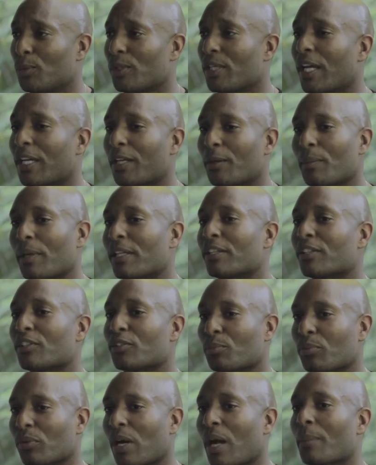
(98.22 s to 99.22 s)
we kind of made this
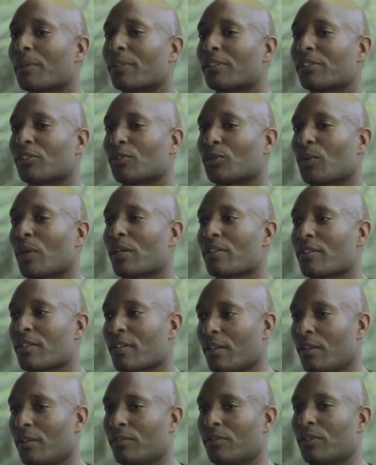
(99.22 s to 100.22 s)
promise to
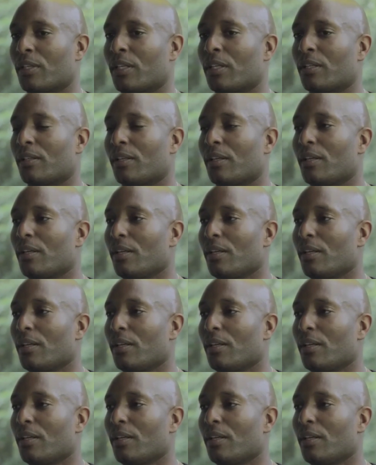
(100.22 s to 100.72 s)
ourselves that